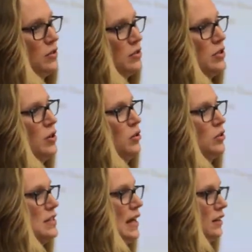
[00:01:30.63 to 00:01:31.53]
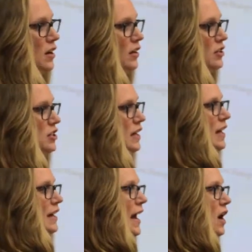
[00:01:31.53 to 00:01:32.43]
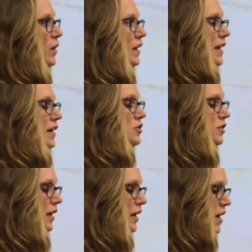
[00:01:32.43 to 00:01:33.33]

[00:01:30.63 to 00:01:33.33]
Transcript: so technology and how it can actually